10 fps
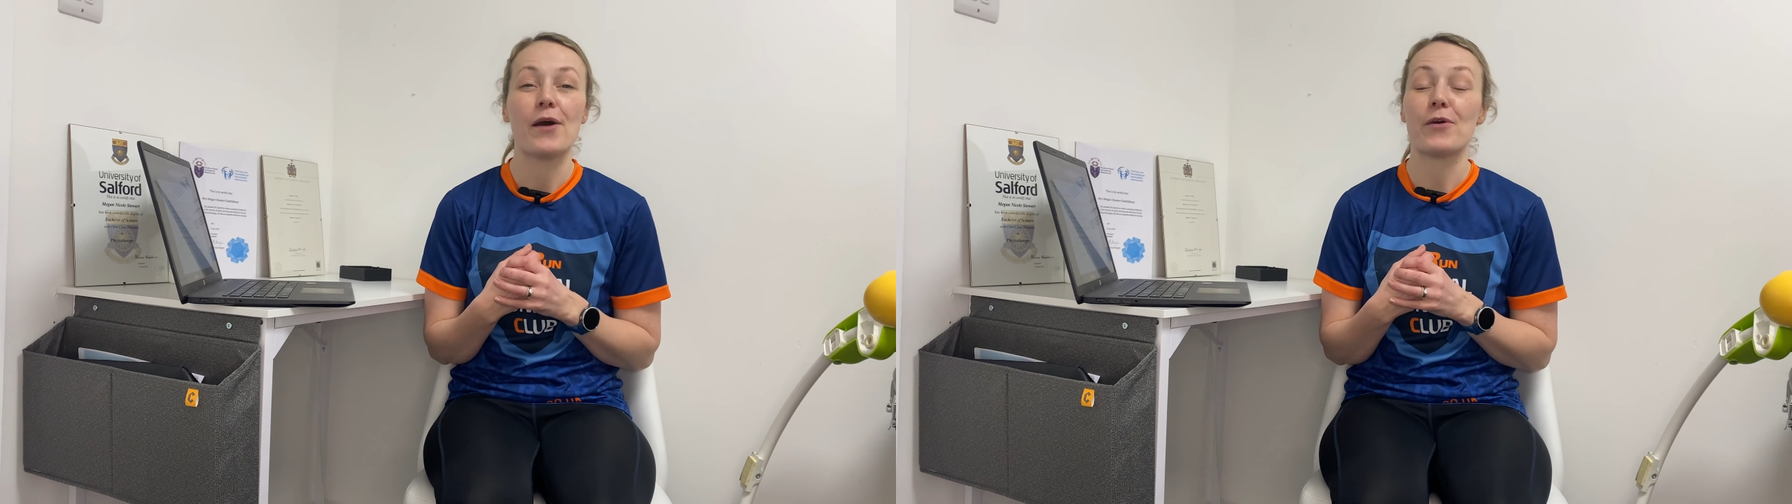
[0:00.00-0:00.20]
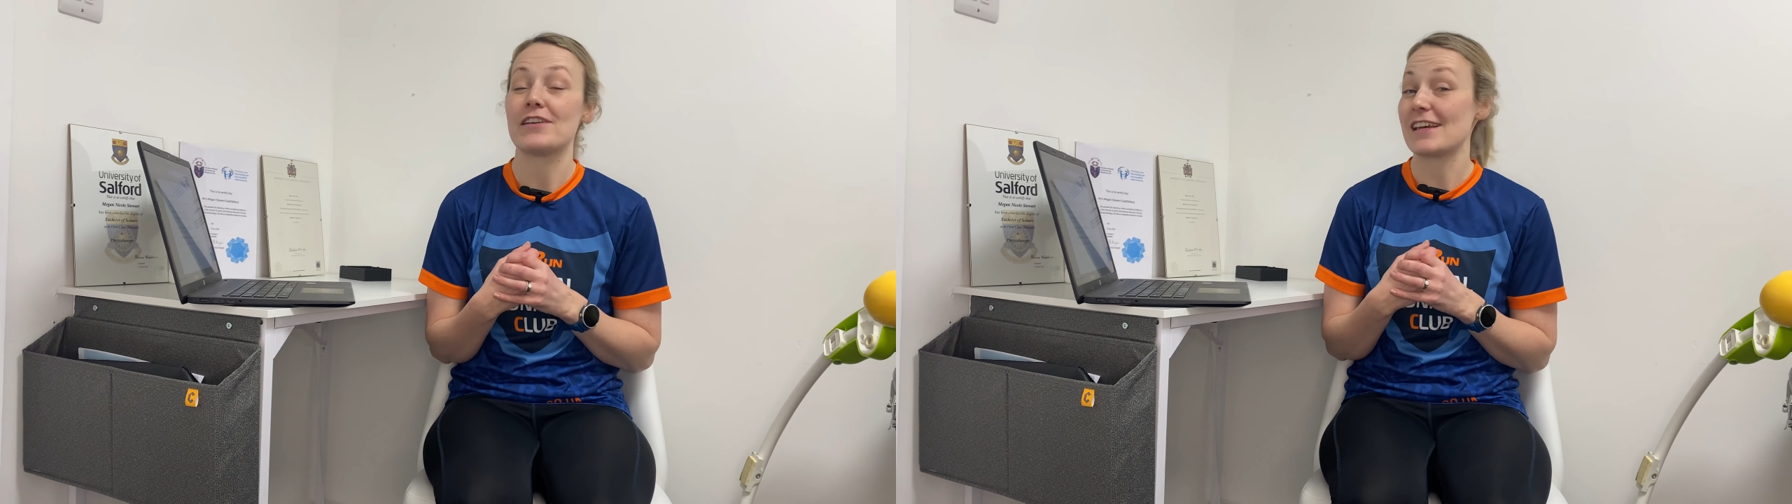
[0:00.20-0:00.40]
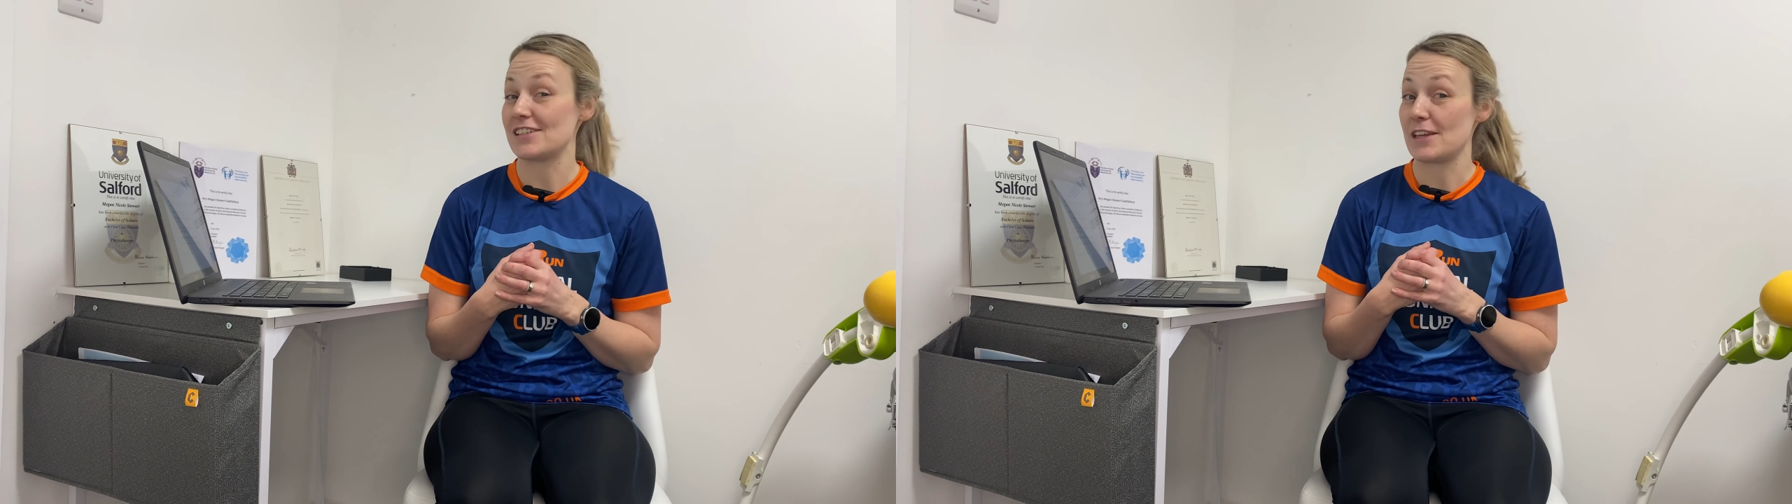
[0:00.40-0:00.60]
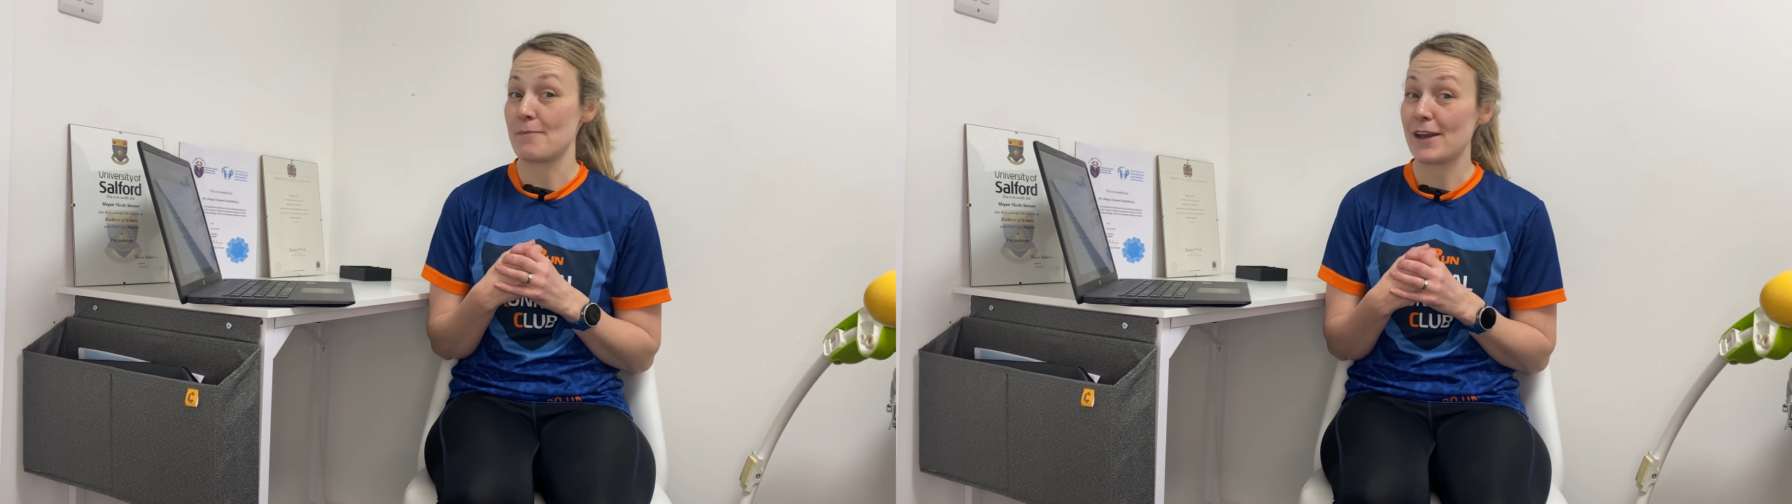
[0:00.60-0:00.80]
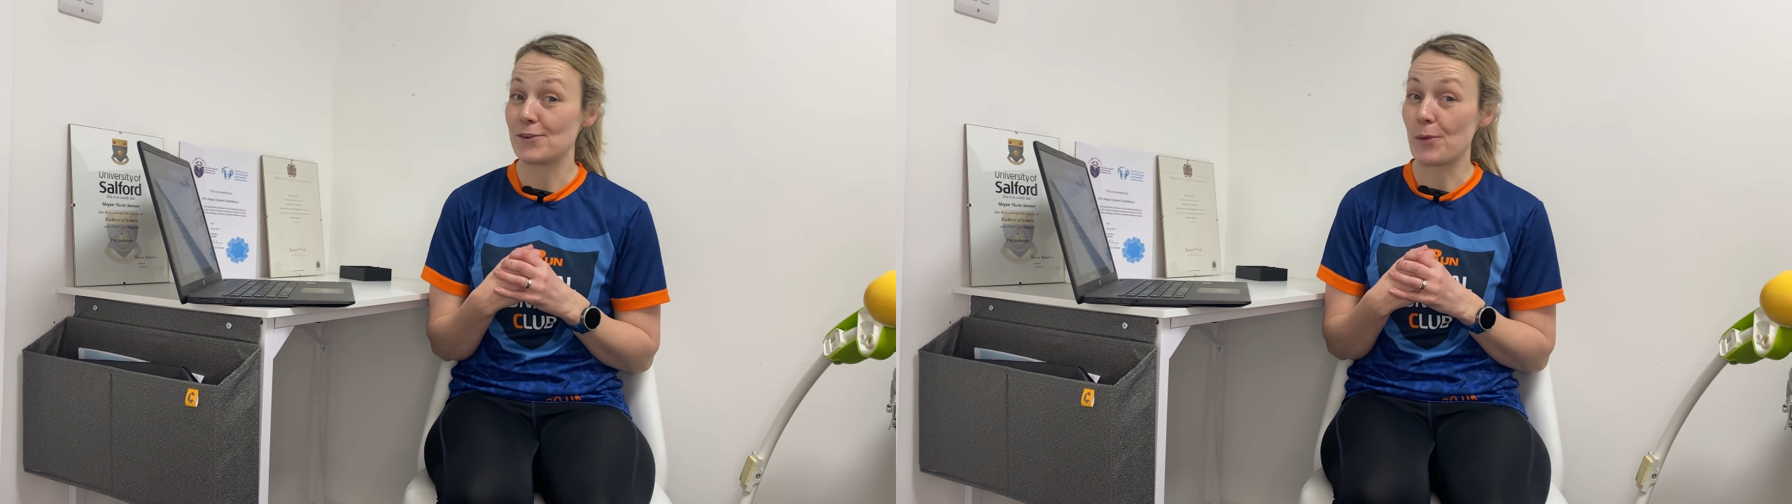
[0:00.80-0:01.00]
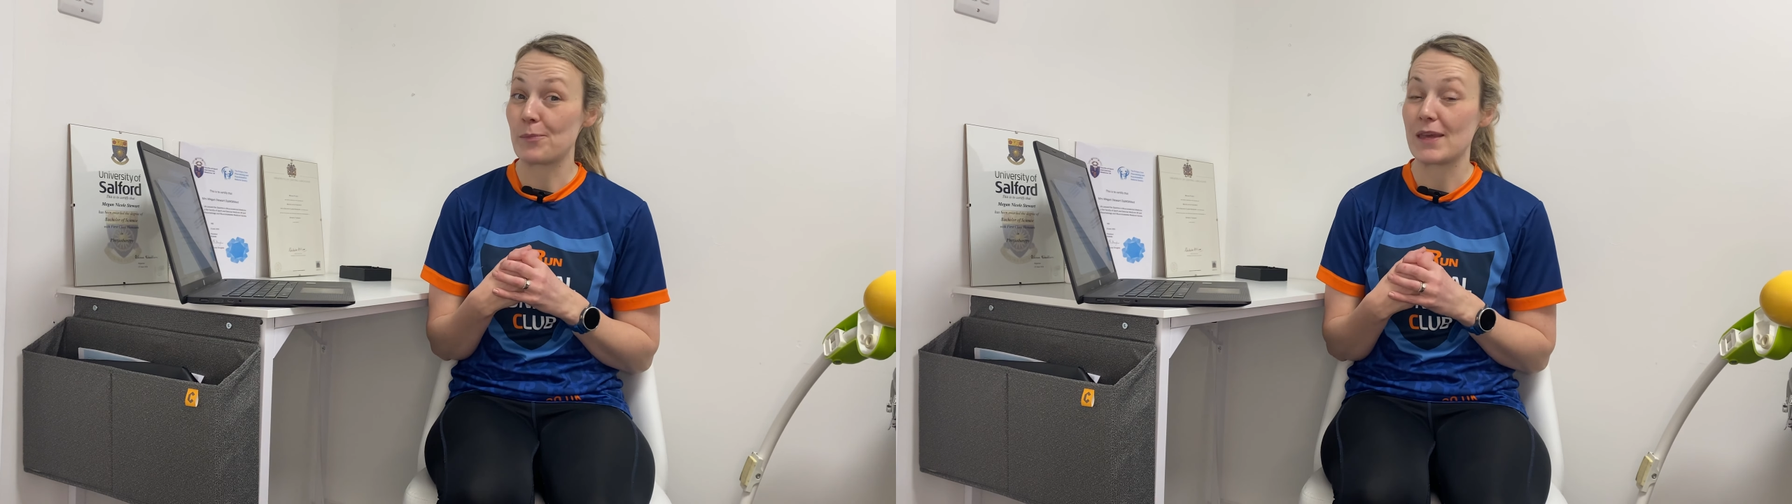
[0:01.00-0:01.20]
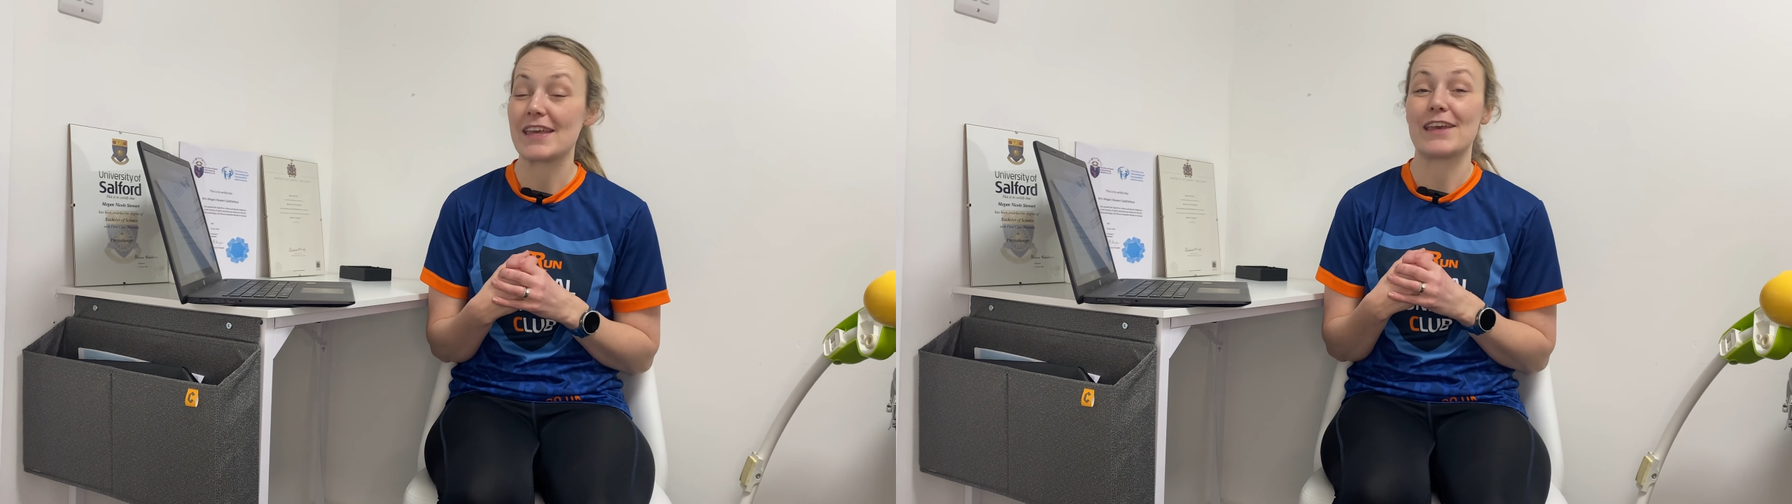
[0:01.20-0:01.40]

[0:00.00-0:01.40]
whereas actually it might not be,